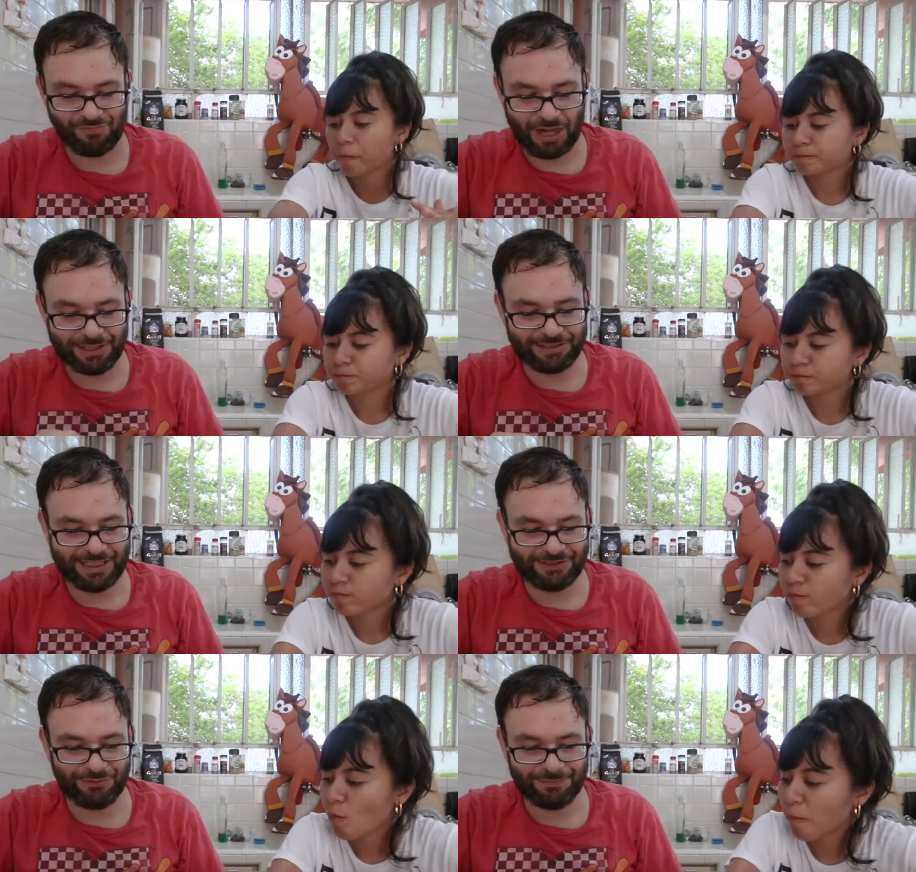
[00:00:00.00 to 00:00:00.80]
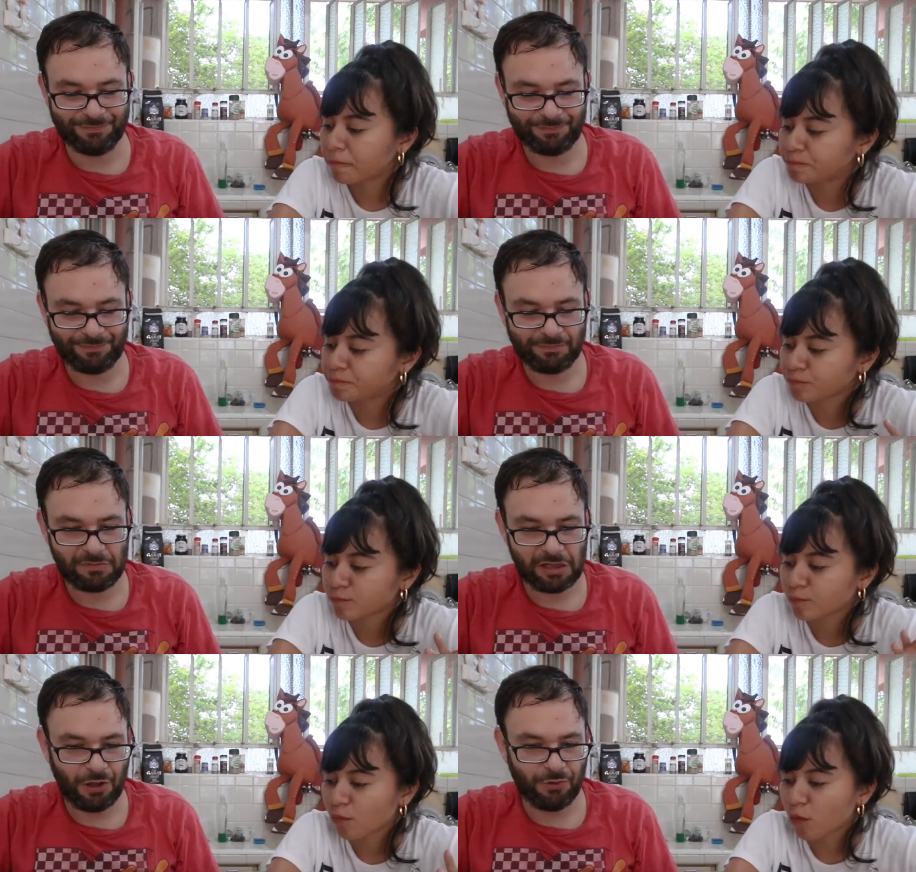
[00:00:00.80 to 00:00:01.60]
Speaker 1: That's the next one.
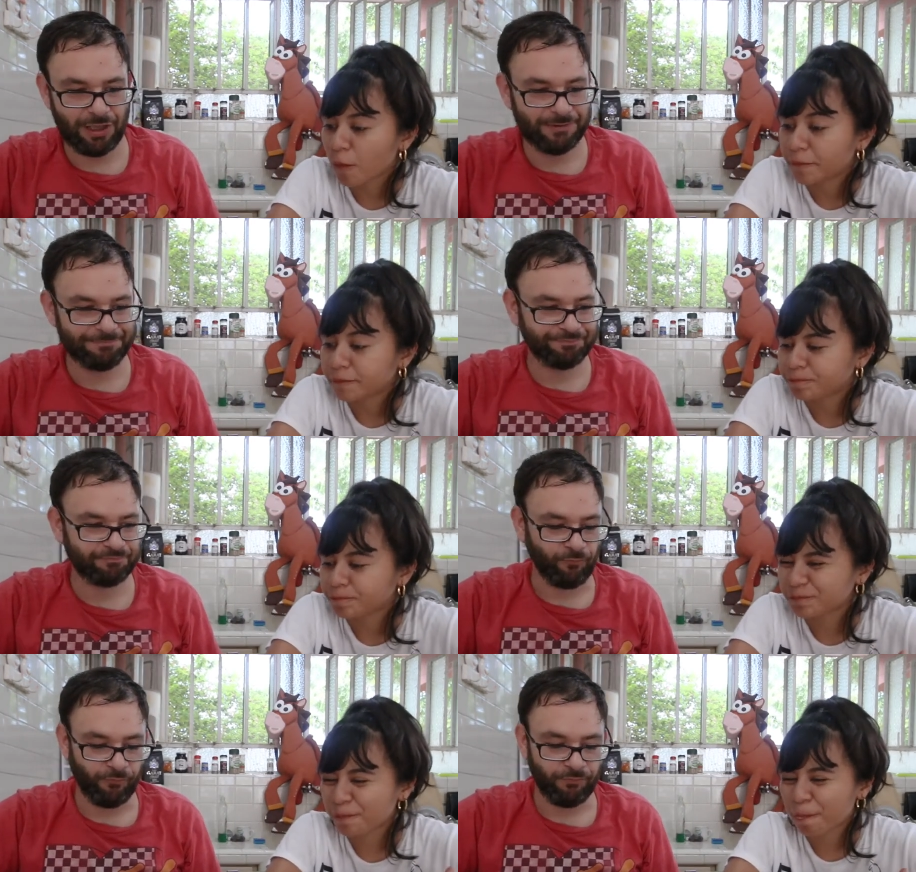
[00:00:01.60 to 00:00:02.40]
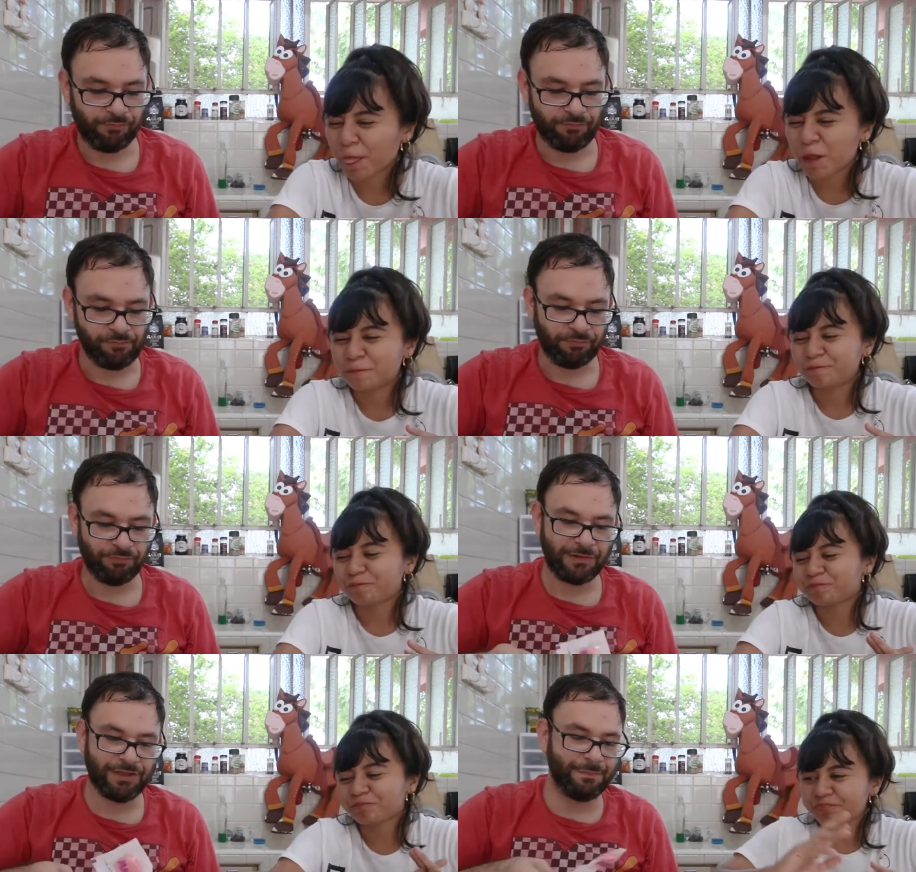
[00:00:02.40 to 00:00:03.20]
One.
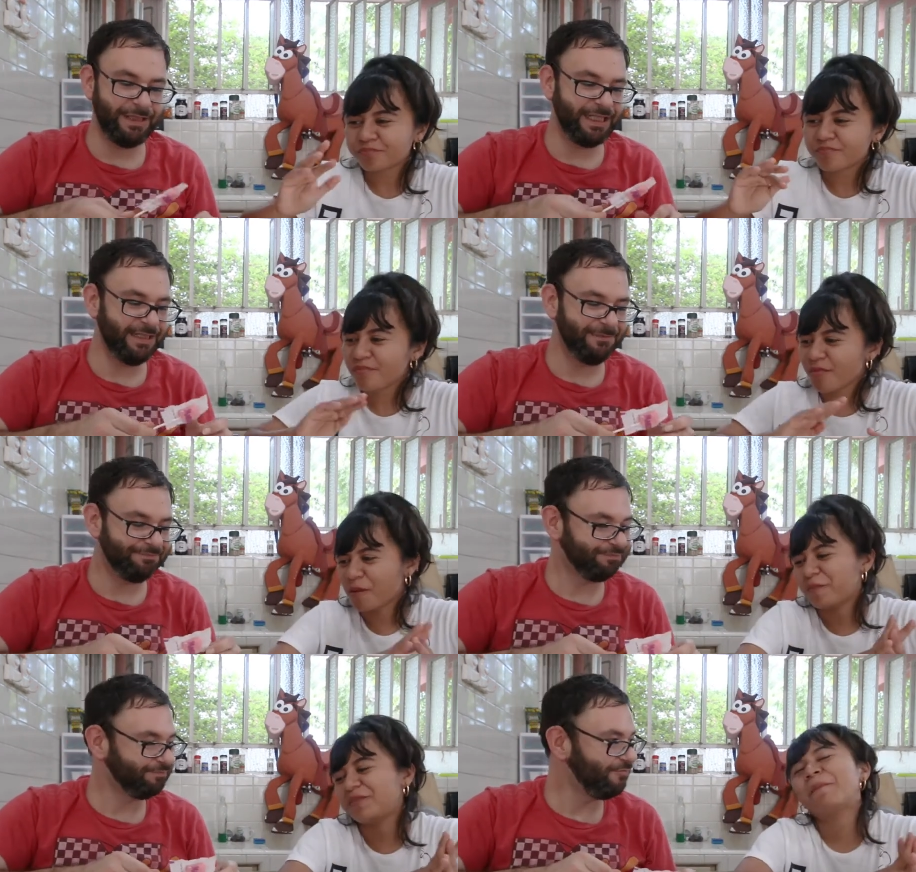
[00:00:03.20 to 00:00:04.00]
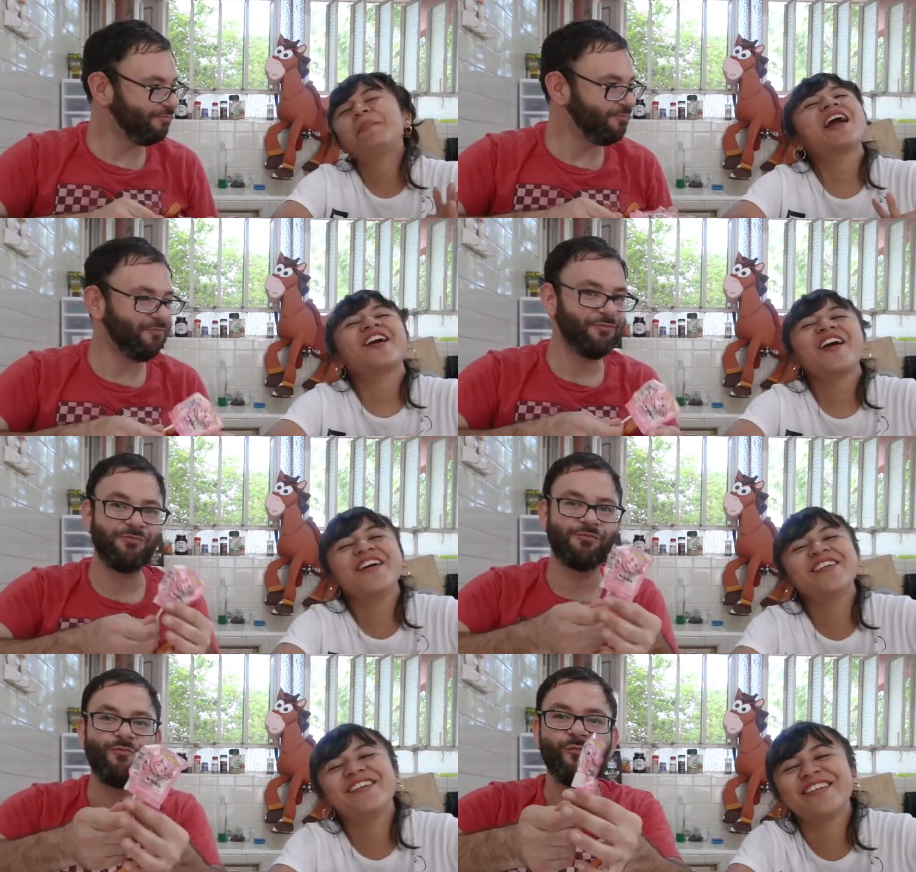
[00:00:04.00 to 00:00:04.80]
The piggy?
Speaker 2: The
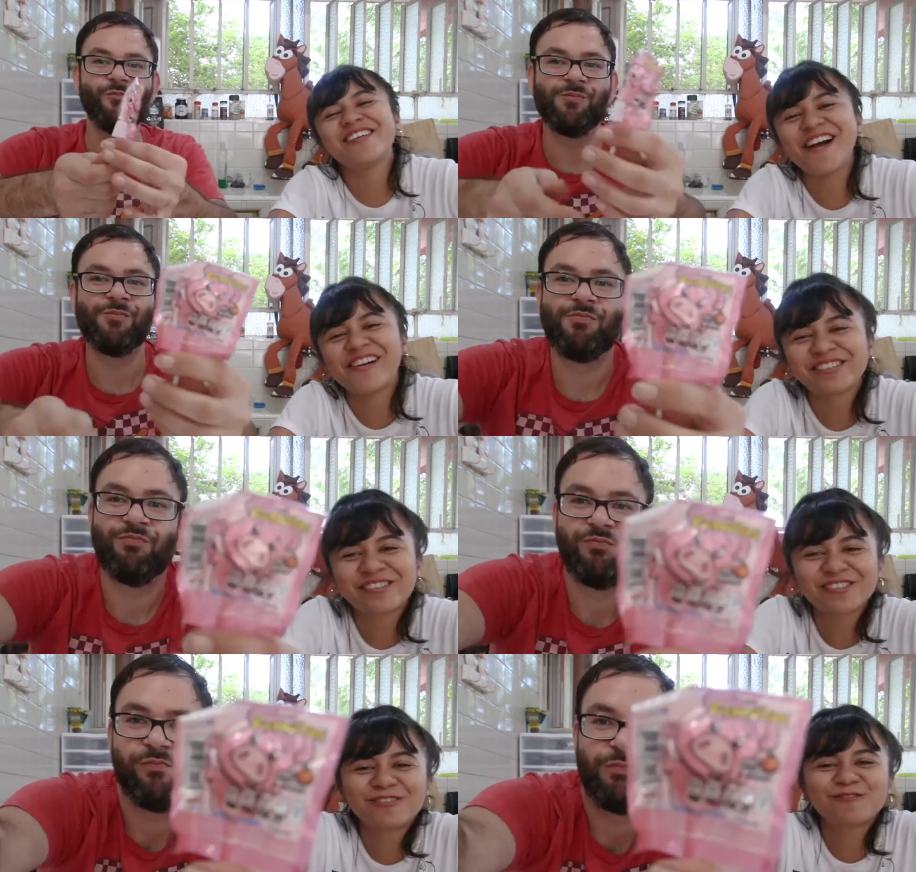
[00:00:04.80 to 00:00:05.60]
piggy, yes.